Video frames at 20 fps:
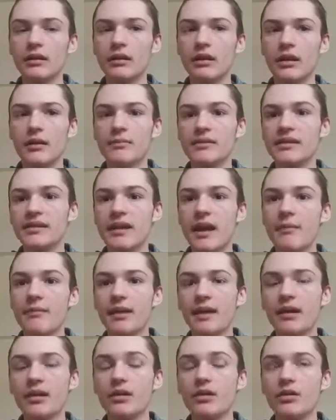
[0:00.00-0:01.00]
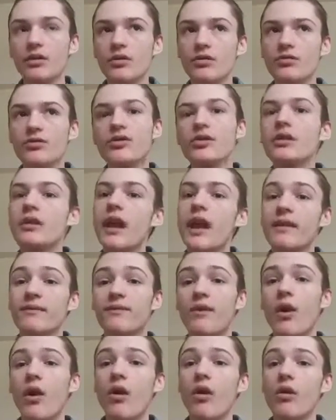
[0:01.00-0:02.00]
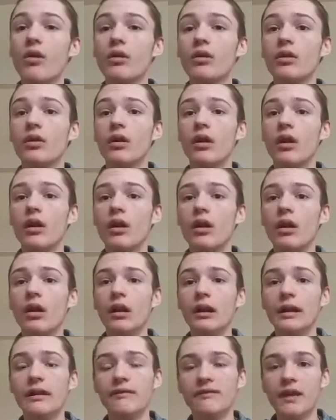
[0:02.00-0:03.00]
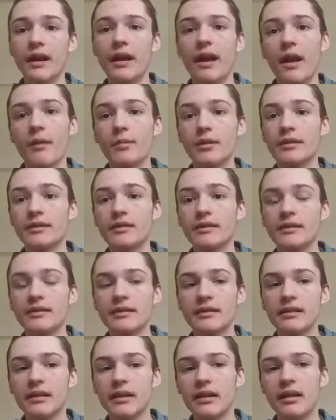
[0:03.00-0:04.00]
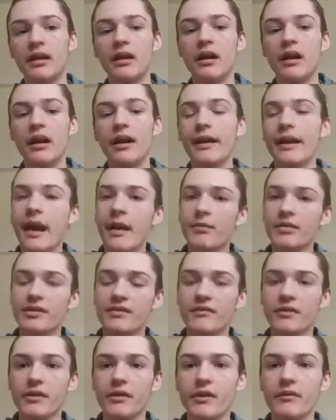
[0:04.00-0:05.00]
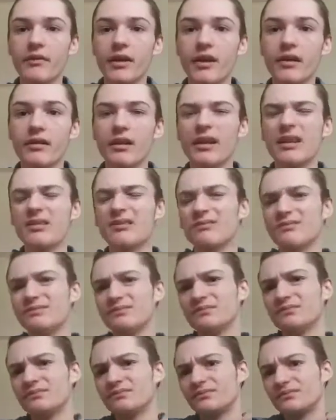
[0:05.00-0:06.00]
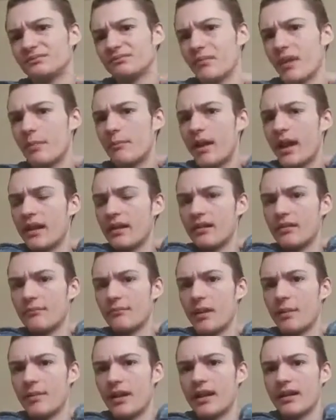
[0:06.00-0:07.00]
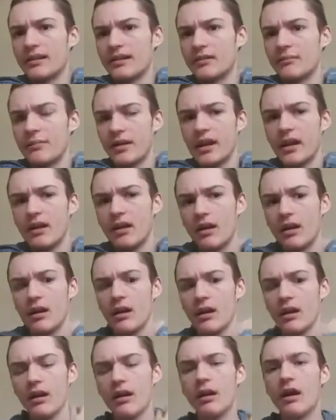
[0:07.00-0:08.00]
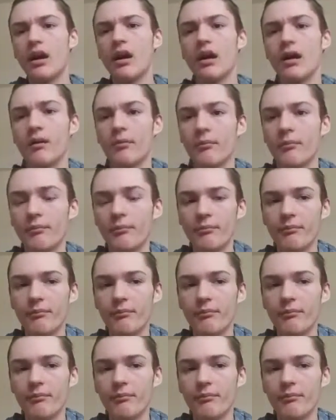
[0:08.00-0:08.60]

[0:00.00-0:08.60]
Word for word: keep stepping. Usually I fall if that happens. It happens very rarely. My pain, my back is in pain. Um,